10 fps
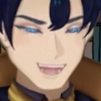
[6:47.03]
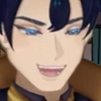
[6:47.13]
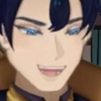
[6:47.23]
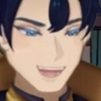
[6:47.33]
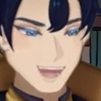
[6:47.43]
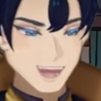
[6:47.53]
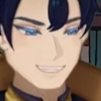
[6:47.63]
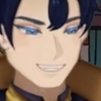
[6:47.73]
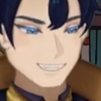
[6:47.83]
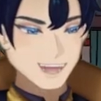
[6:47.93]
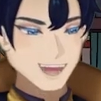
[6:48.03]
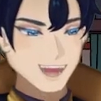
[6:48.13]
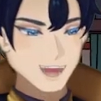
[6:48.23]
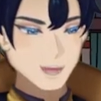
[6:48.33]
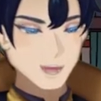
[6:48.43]
in the dark, and he had a
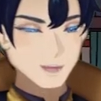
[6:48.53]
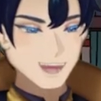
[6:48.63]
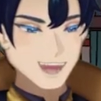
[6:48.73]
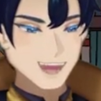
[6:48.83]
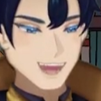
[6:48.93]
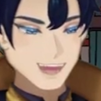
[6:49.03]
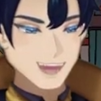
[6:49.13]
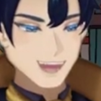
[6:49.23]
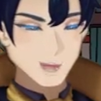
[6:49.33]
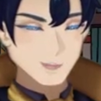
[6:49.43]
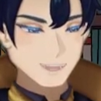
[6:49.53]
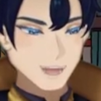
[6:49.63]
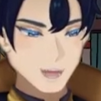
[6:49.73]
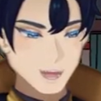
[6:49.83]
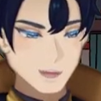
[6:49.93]
dripping hat slouched
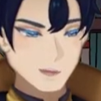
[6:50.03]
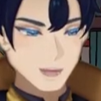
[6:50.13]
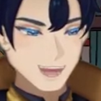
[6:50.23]
over one